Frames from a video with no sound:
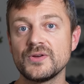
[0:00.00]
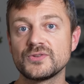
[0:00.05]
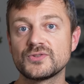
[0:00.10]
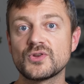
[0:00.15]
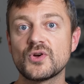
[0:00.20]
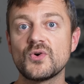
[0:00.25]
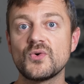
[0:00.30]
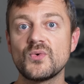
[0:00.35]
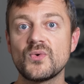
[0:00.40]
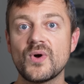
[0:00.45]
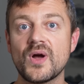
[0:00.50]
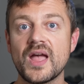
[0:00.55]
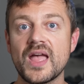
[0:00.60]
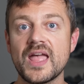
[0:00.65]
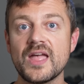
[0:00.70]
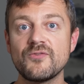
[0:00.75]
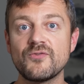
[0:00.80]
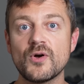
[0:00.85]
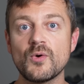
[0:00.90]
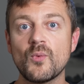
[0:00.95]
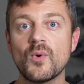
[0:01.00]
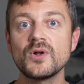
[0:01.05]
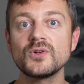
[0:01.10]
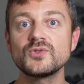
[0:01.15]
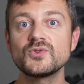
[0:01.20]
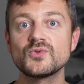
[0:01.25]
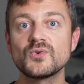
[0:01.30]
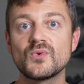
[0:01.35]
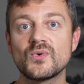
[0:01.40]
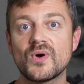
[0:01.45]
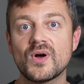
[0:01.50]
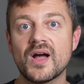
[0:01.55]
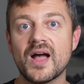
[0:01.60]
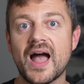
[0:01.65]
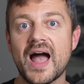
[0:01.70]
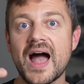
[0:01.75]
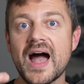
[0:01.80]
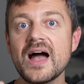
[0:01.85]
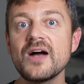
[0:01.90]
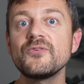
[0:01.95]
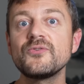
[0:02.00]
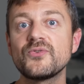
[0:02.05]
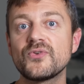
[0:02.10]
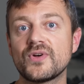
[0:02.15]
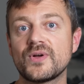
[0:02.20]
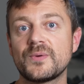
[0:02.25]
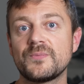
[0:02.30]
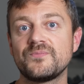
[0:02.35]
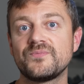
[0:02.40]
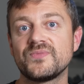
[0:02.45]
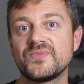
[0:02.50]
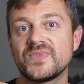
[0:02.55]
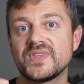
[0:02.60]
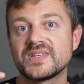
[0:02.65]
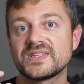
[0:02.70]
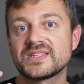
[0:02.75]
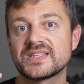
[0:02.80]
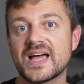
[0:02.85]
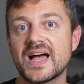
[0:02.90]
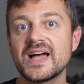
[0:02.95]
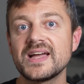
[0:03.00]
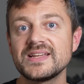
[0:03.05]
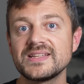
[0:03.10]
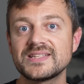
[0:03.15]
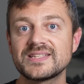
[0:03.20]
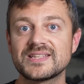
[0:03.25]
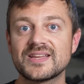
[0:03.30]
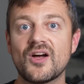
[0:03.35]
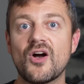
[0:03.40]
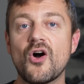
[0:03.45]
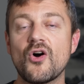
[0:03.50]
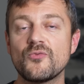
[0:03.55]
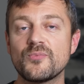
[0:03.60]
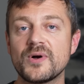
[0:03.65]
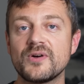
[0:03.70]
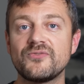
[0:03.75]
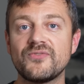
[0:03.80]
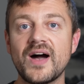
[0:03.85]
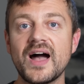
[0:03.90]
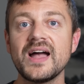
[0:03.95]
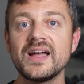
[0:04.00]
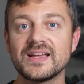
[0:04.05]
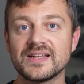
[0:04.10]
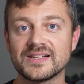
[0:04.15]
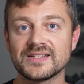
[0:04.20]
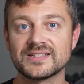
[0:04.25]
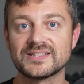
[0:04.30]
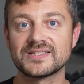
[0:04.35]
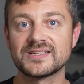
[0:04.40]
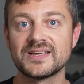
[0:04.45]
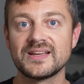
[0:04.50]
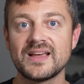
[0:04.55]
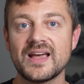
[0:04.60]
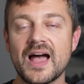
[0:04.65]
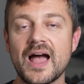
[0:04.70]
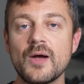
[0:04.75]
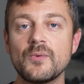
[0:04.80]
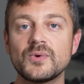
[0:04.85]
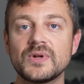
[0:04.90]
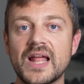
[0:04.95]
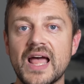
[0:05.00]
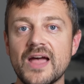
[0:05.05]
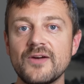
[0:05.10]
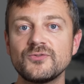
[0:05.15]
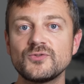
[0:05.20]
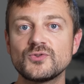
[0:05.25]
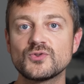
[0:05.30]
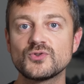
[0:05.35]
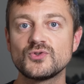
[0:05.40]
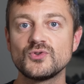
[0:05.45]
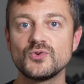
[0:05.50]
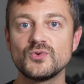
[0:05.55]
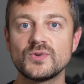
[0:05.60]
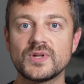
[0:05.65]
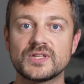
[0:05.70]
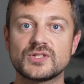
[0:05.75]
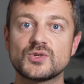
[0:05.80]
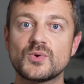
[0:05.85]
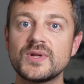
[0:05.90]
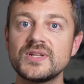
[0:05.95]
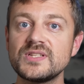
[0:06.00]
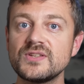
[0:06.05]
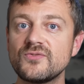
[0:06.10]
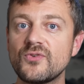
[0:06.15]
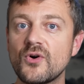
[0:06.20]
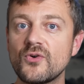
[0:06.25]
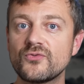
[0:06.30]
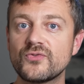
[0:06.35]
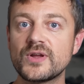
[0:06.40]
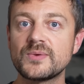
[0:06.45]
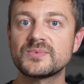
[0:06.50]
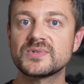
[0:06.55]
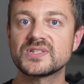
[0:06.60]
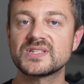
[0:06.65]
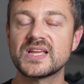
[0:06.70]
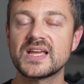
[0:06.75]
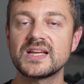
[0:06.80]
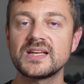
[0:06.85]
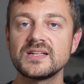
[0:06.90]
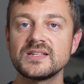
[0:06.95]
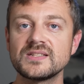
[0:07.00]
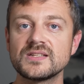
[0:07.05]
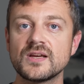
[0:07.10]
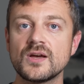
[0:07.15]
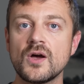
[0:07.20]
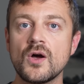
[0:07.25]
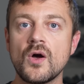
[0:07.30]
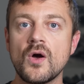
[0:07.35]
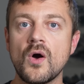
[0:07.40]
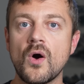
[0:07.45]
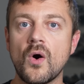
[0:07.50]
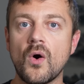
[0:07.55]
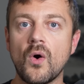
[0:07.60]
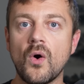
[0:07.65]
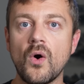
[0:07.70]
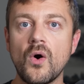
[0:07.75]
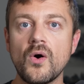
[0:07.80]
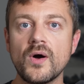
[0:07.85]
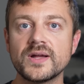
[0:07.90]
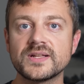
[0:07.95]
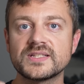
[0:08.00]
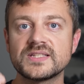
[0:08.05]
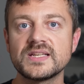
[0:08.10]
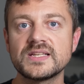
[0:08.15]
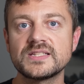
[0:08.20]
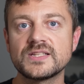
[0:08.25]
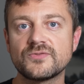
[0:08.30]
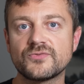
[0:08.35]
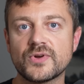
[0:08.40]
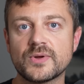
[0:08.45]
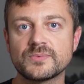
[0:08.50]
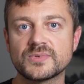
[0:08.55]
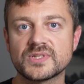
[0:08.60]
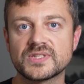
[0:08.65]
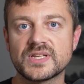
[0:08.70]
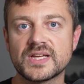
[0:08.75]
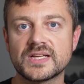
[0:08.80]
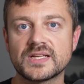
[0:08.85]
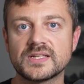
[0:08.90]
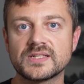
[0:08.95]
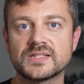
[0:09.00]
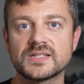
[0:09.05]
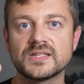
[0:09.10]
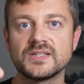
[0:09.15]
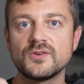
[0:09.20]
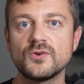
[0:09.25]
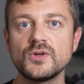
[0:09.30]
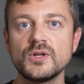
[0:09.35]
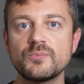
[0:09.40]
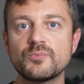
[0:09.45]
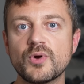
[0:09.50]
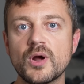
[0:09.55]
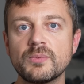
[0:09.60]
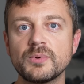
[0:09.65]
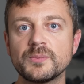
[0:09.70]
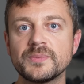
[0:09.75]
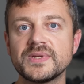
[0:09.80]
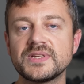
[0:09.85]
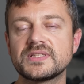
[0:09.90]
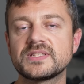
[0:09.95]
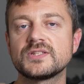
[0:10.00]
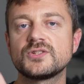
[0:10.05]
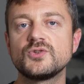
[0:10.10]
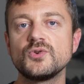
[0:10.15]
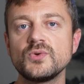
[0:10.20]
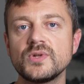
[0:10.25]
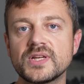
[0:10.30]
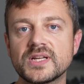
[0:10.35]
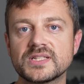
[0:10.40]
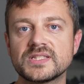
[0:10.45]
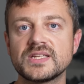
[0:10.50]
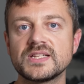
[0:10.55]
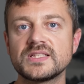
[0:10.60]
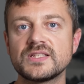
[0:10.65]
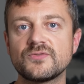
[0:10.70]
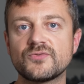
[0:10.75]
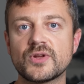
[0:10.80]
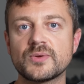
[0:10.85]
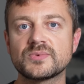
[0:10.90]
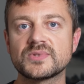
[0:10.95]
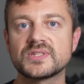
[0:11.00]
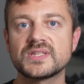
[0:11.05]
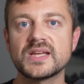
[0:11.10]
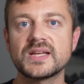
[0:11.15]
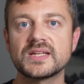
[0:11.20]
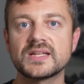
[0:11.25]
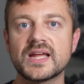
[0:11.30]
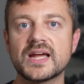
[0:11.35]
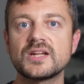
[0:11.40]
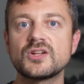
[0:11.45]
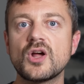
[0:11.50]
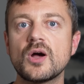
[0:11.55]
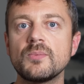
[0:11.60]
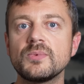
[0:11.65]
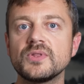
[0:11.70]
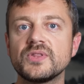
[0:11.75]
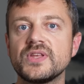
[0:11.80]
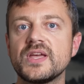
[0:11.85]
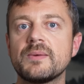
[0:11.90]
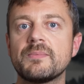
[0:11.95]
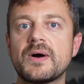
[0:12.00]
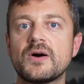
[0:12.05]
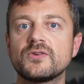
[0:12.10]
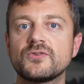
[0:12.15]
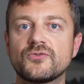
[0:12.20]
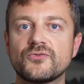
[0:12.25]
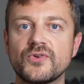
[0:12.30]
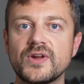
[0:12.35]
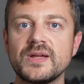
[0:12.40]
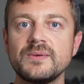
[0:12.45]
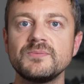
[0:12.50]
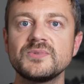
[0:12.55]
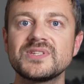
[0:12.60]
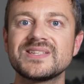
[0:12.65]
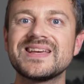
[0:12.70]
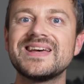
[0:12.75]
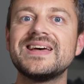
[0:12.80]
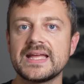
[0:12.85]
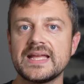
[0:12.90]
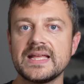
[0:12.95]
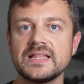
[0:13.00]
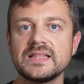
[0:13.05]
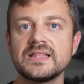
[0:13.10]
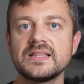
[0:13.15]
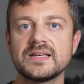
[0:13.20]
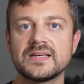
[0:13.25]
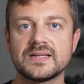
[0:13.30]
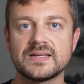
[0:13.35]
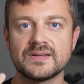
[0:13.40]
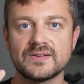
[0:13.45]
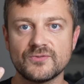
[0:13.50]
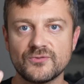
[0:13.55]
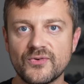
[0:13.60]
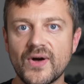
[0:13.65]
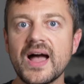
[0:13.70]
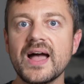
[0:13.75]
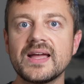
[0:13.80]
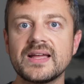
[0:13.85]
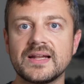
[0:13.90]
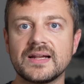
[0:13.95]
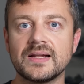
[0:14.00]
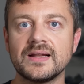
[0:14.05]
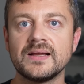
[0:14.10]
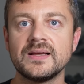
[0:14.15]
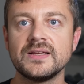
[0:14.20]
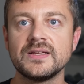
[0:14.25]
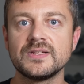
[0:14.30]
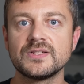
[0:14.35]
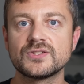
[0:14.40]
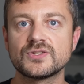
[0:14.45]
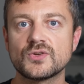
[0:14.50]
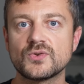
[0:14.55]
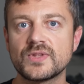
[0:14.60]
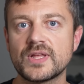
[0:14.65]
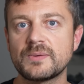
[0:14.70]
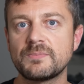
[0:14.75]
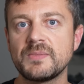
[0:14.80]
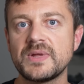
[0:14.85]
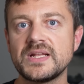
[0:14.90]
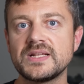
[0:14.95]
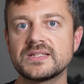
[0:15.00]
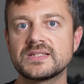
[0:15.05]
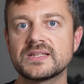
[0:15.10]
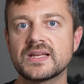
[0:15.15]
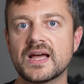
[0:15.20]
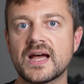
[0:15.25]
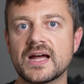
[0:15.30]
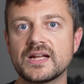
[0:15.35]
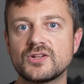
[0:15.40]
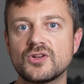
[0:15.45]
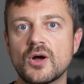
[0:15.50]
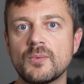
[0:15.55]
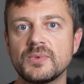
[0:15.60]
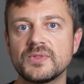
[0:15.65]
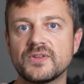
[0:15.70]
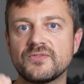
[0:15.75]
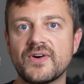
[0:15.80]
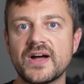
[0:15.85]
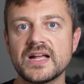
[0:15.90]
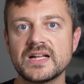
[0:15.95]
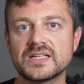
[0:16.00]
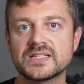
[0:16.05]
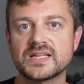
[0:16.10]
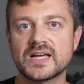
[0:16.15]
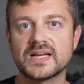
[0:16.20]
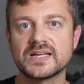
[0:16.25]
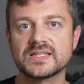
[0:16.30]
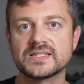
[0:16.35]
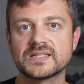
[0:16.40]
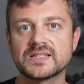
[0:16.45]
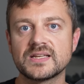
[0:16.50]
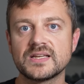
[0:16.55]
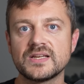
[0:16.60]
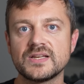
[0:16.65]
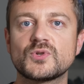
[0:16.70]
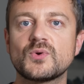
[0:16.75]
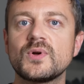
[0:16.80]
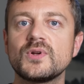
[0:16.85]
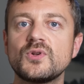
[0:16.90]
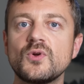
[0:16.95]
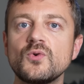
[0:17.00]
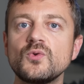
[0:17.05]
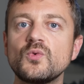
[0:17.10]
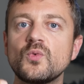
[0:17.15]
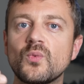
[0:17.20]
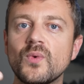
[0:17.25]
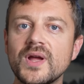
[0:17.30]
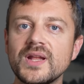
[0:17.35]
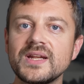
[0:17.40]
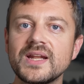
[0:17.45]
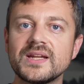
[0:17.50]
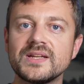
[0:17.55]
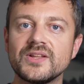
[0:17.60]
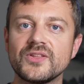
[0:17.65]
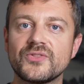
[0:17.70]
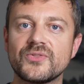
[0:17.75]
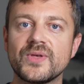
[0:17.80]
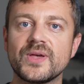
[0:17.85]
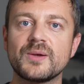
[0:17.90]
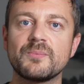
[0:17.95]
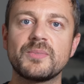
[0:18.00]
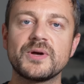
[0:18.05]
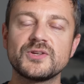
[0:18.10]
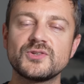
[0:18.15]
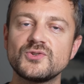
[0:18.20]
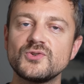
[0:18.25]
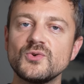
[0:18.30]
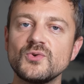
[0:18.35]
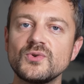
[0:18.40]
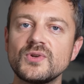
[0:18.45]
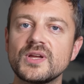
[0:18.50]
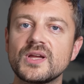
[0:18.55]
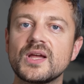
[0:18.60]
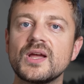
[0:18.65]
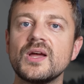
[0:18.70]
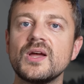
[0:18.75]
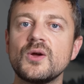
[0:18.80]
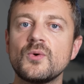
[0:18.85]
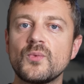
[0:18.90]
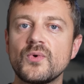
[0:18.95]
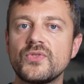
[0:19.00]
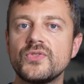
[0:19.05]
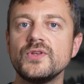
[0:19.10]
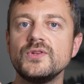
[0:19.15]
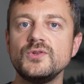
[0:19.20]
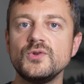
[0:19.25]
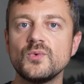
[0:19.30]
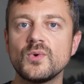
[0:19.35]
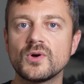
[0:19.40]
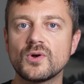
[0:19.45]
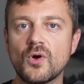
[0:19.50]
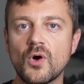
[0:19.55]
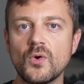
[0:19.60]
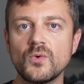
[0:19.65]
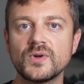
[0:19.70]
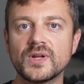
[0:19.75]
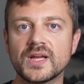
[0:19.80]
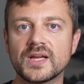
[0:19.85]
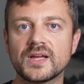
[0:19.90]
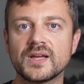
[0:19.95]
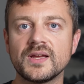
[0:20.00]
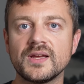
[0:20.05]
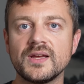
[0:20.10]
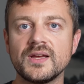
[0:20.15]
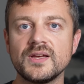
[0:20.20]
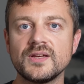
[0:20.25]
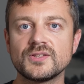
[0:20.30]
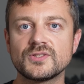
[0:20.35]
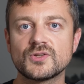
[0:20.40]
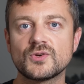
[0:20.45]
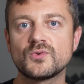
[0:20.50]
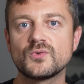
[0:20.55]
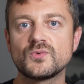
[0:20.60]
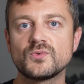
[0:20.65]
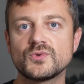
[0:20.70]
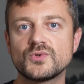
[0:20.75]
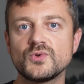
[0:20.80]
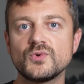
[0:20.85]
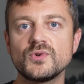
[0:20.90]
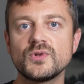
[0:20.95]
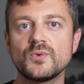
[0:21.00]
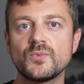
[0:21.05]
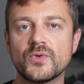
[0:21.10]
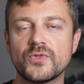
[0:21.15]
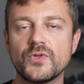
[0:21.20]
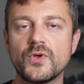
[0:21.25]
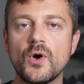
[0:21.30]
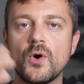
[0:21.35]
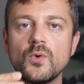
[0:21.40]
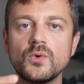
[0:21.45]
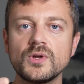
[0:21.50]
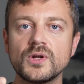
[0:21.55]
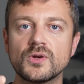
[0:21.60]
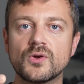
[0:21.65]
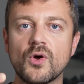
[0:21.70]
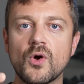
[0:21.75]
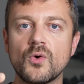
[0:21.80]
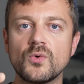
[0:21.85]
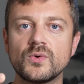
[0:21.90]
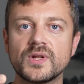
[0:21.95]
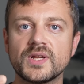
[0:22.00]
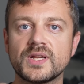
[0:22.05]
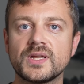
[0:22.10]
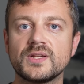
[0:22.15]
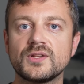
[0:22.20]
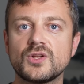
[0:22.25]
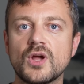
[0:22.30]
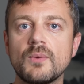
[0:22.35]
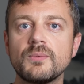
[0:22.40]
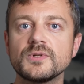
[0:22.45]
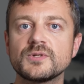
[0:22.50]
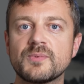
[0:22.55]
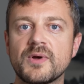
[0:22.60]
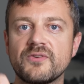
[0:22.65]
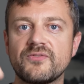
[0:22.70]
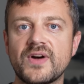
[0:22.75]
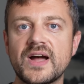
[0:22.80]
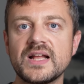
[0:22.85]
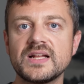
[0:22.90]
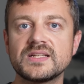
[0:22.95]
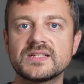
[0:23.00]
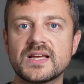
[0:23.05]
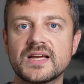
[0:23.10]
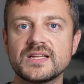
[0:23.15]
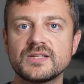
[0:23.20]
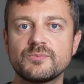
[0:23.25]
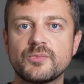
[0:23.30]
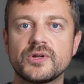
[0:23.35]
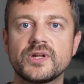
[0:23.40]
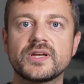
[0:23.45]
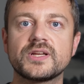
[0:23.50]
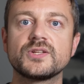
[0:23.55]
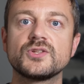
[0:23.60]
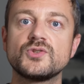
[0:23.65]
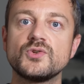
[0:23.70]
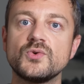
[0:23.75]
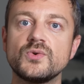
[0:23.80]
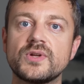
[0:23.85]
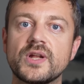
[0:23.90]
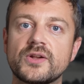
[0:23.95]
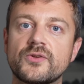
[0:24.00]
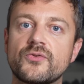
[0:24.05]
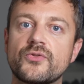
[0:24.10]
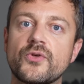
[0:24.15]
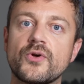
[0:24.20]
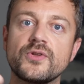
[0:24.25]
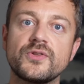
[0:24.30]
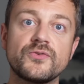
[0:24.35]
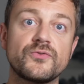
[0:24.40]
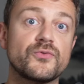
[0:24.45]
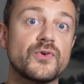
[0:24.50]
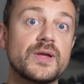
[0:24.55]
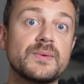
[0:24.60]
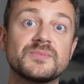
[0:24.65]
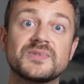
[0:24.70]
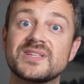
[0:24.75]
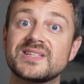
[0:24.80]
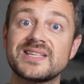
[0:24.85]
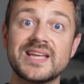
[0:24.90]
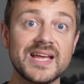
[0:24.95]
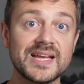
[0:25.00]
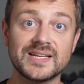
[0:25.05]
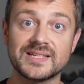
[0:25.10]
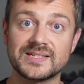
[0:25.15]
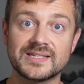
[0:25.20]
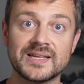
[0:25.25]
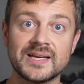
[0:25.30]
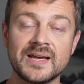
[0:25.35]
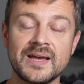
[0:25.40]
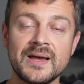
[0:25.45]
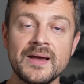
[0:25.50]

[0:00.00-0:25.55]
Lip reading: So if I want to halve the size of my files, I will have to shoot at 24 frames a second or at 60 frames a second. The only problem is that shooting at 60 frames a second, I double the amount of frames in the file. So that means I double the file size. So I don't win anything by shooting with the newer codec. So shooting with the older codec doubles my file size, but I can shoot at 30 frames a second.